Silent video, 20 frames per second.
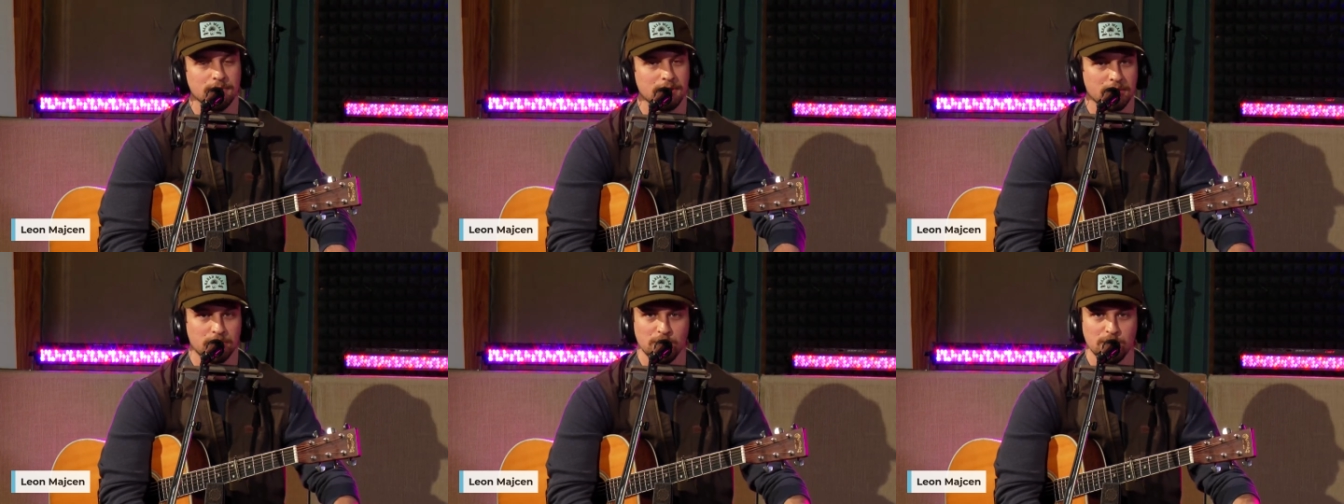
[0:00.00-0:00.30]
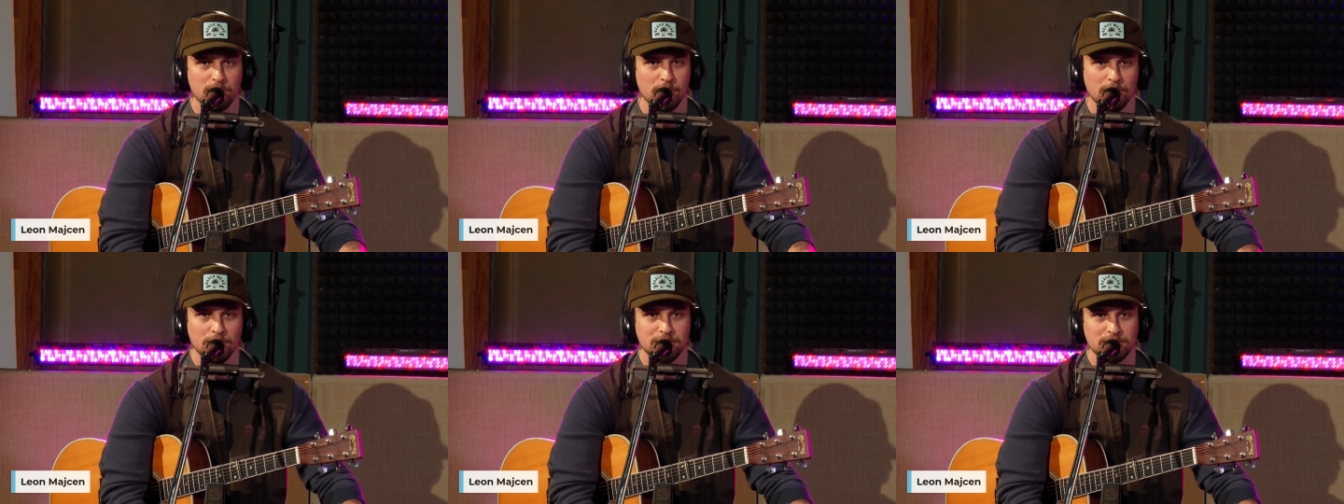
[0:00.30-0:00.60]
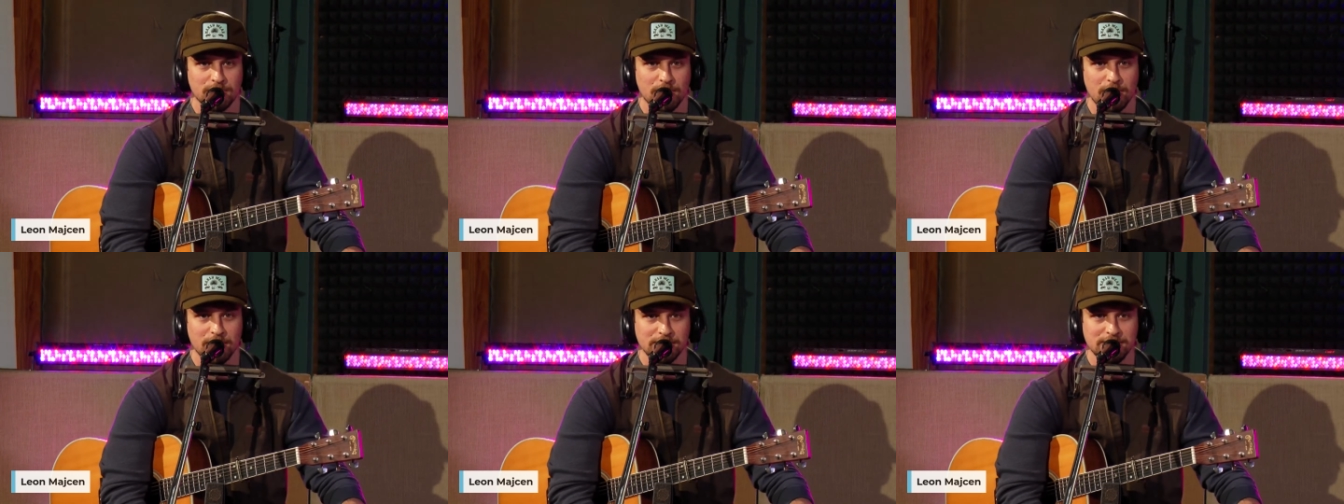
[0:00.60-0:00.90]
Like we wrote
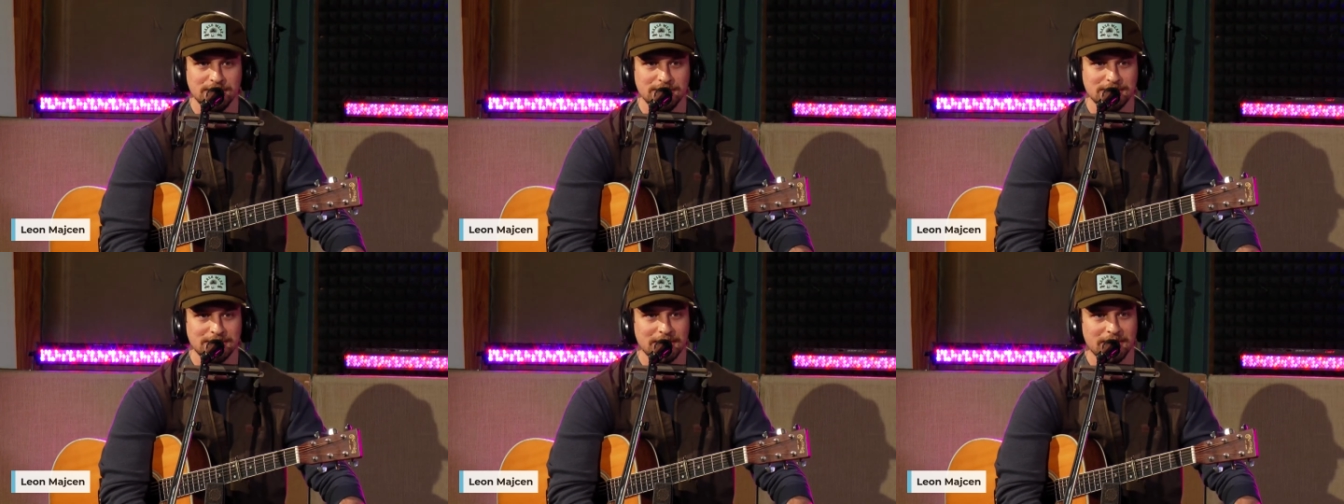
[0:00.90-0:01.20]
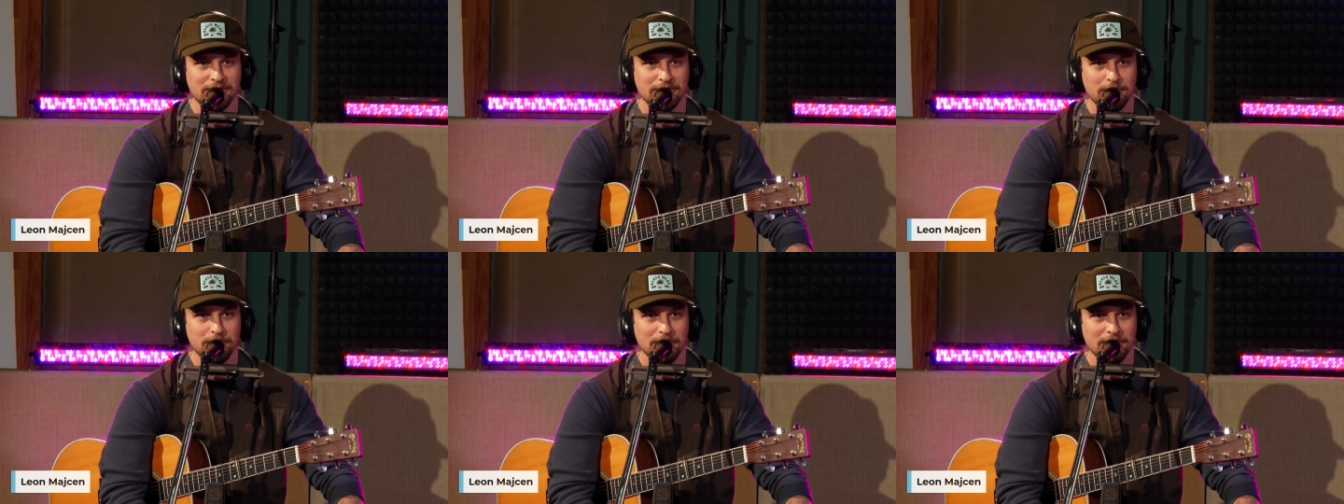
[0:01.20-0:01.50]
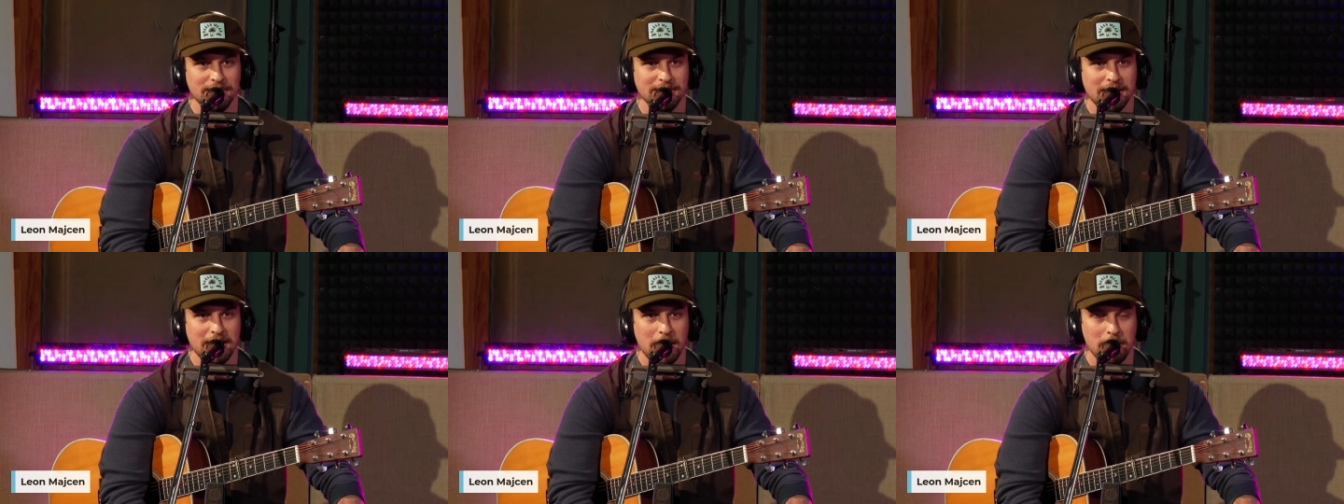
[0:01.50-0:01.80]
songs and stuff,
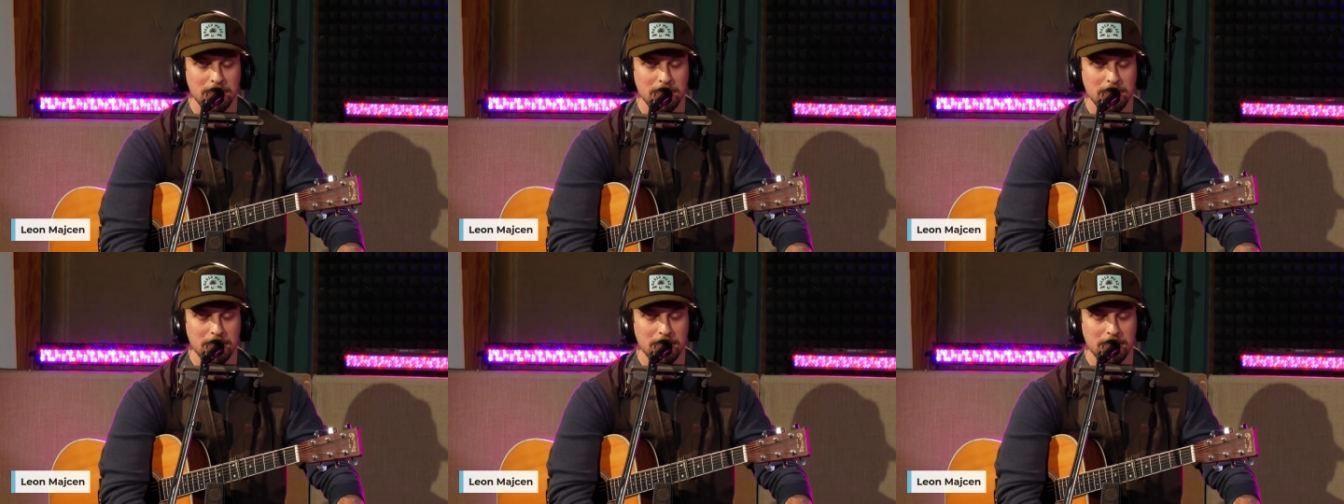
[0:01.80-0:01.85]
but